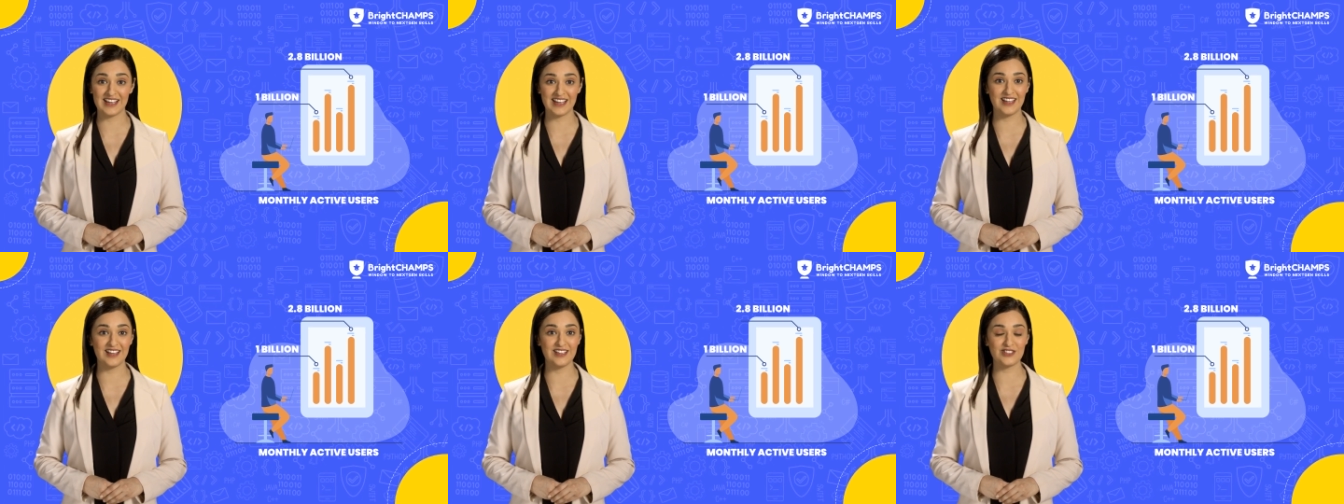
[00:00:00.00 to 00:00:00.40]

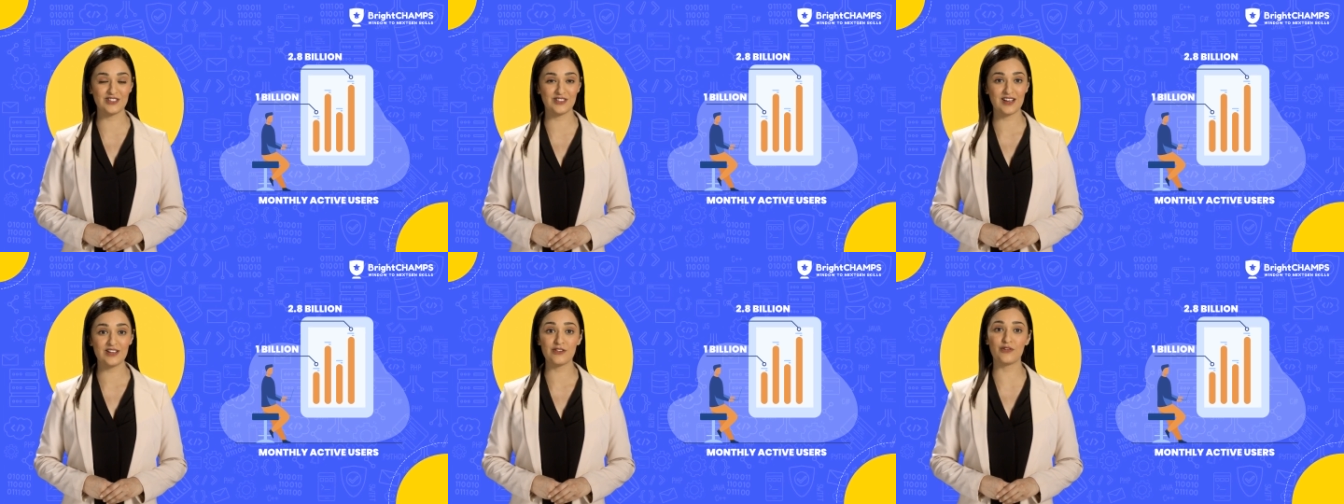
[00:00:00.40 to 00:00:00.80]
It has
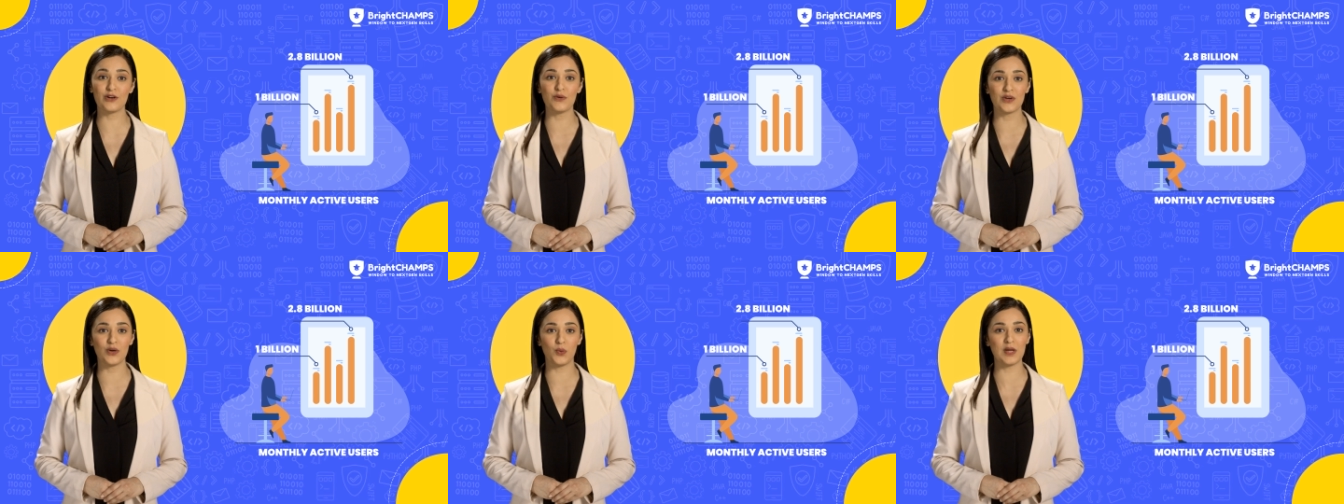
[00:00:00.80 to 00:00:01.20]

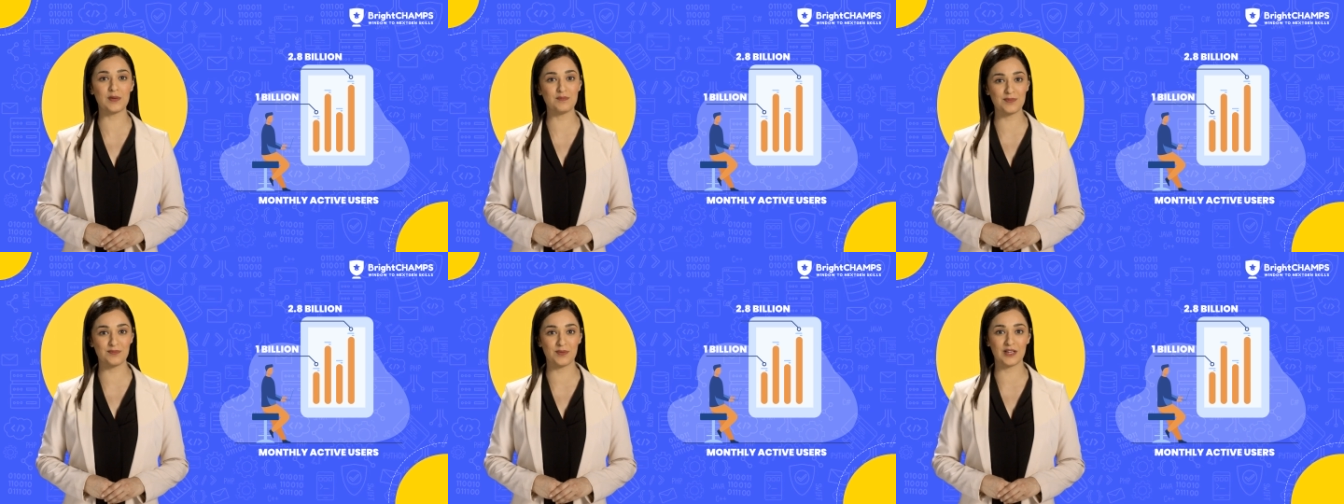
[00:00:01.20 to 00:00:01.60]
transformed the way
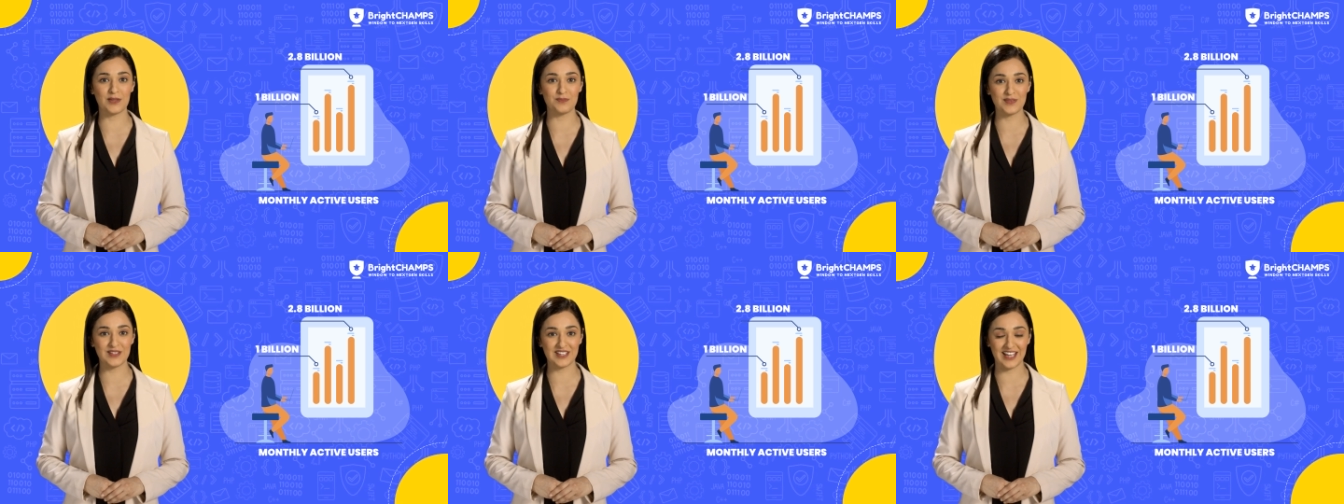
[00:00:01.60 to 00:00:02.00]
people
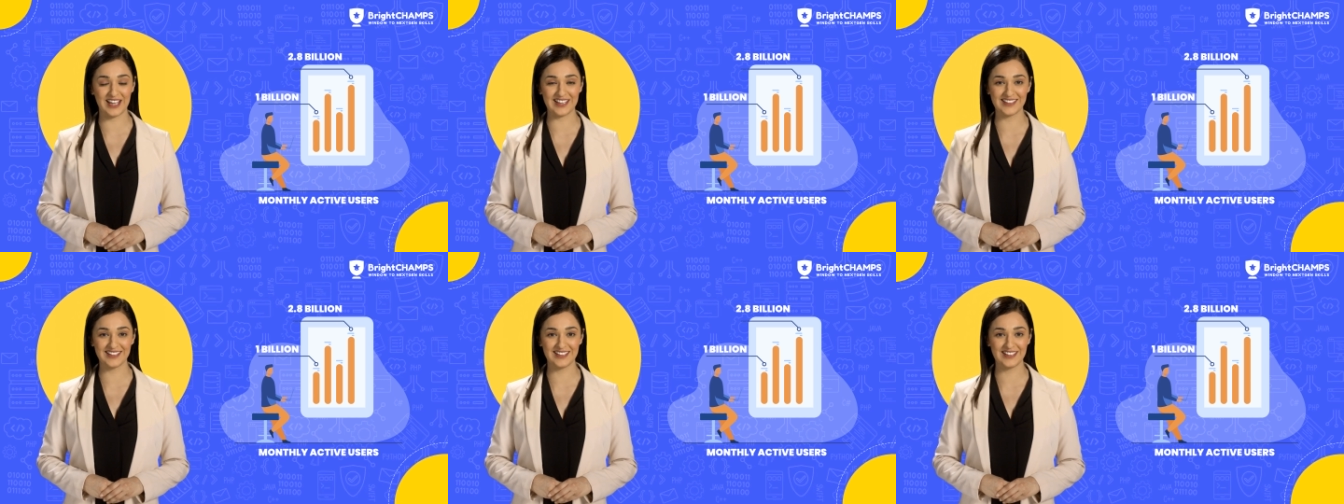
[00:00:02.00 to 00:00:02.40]

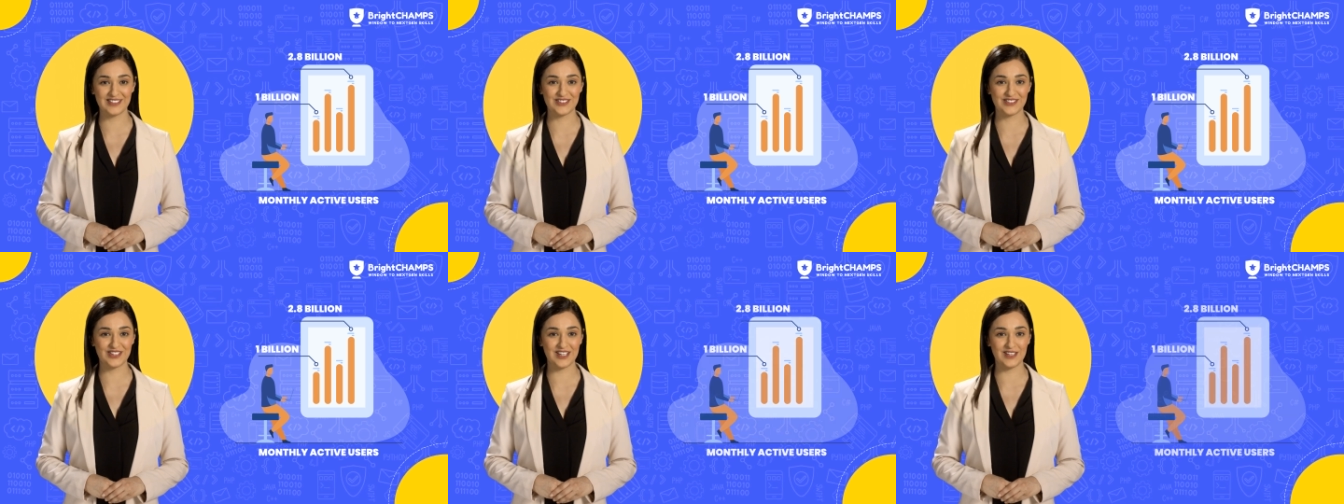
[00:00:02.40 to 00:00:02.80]
communicate,
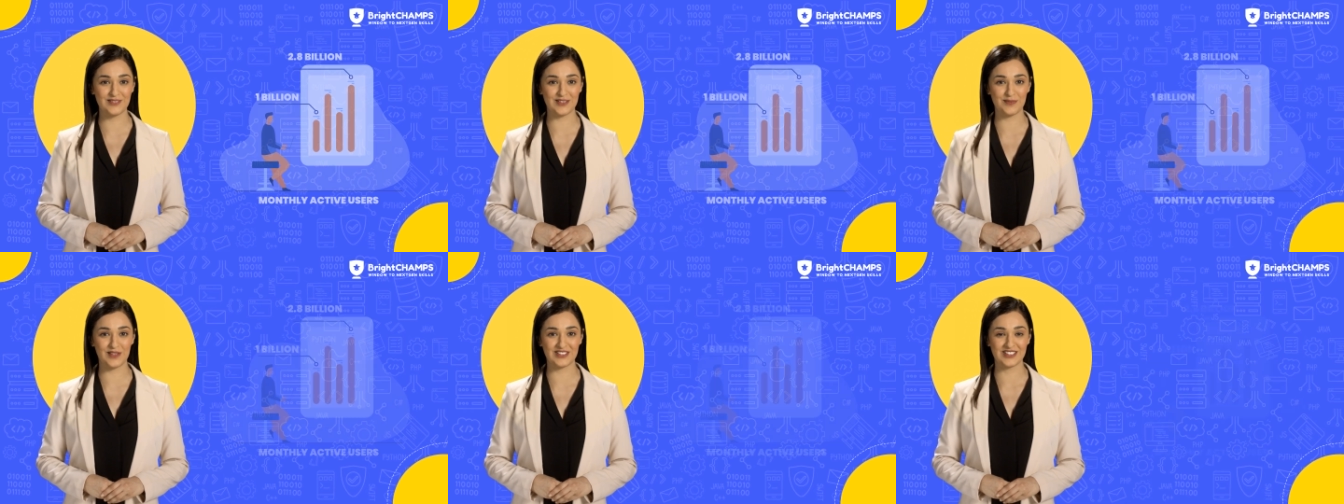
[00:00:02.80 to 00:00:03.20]
share
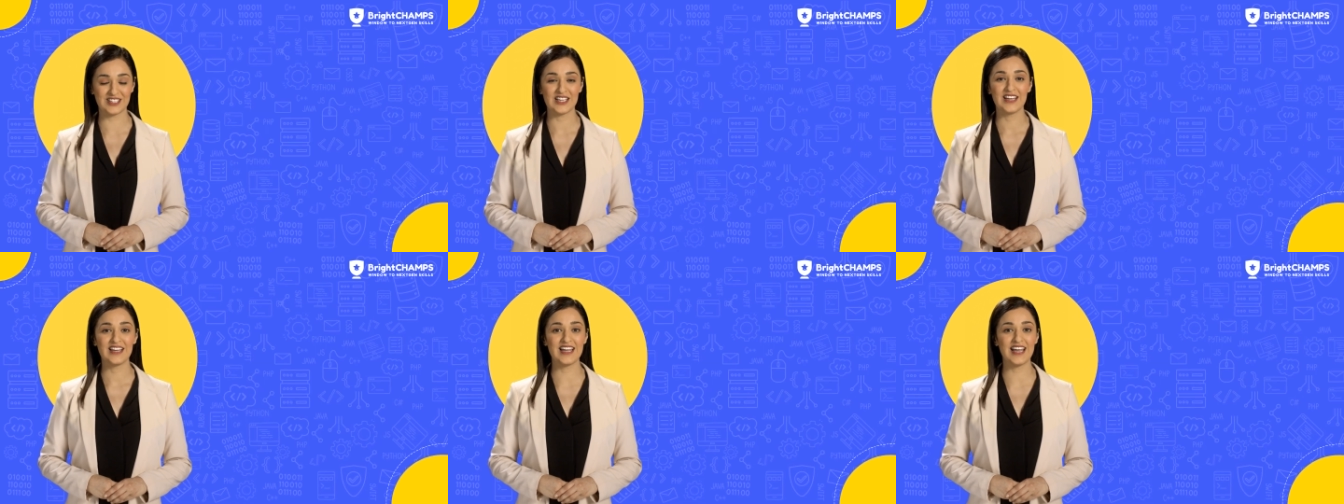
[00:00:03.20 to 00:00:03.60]

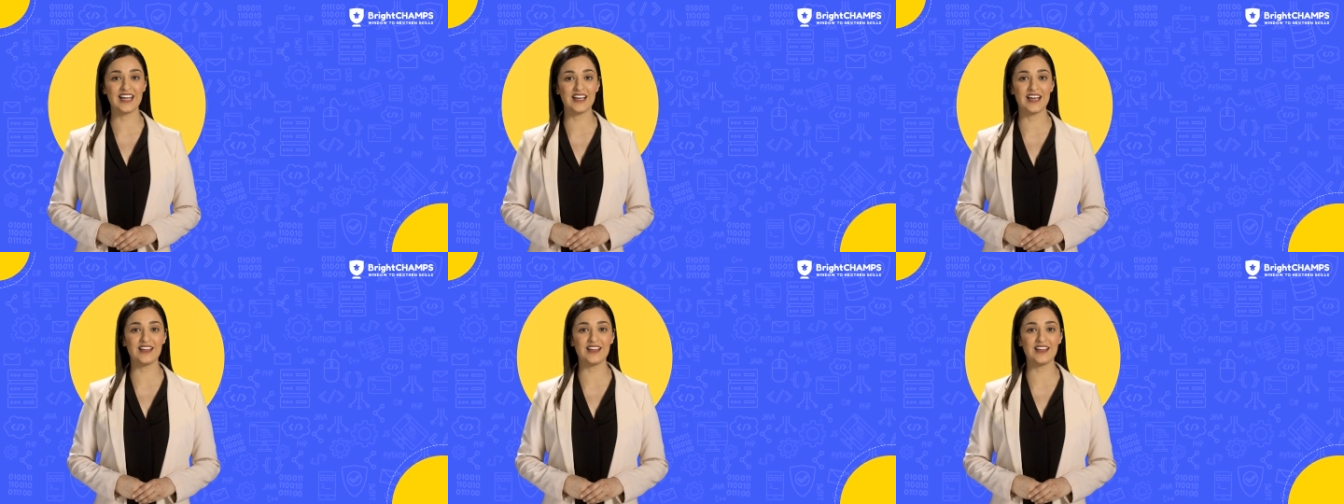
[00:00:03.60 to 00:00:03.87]
information, and